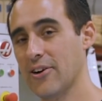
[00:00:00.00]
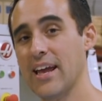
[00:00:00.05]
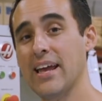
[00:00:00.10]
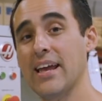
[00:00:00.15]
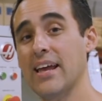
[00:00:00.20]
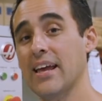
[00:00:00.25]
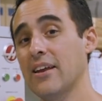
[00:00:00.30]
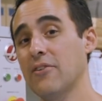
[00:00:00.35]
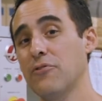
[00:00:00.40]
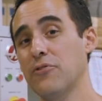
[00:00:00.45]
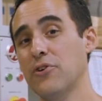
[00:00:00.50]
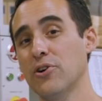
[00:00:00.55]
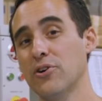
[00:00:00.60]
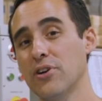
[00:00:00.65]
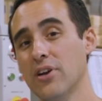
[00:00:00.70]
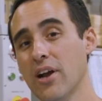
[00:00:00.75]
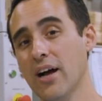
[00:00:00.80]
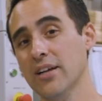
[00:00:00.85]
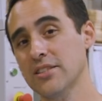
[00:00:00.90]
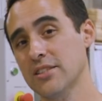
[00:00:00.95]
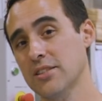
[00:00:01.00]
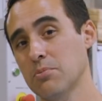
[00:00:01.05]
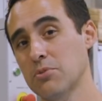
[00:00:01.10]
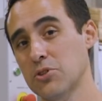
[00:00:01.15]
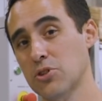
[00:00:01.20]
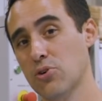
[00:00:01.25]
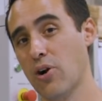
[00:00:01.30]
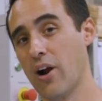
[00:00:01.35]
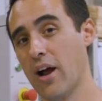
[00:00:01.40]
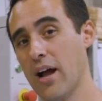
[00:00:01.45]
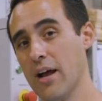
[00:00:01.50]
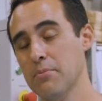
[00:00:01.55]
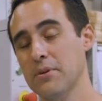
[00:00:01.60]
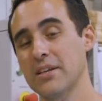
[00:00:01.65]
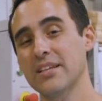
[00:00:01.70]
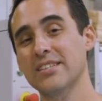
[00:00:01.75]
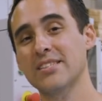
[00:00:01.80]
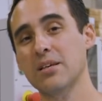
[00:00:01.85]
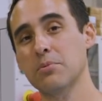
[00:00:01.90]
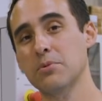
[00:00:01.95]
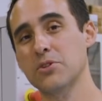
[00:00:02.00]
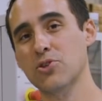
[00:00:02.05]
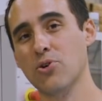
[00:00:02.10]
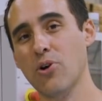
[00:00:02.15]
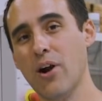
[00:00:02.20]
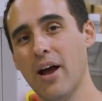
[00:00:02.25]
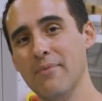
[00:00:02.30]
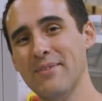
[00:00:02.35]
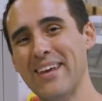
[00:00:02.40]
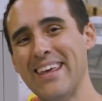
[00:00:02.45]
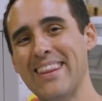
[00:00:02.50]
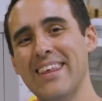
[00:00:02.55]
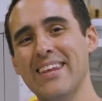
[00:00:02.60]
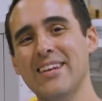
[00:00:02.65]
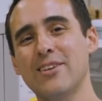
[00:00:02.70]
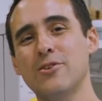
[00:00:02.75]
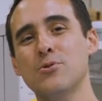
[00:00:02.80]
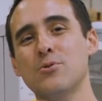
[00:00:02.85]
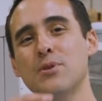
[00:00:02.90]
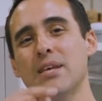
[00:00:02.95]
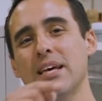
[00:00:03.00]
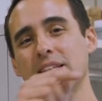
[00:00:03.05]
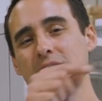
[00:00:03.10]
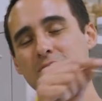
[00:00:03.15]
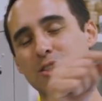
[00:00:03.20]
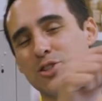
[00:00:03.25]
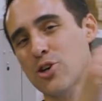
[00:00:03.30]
Hey, and if you're not subscribed, subscribe and then do this.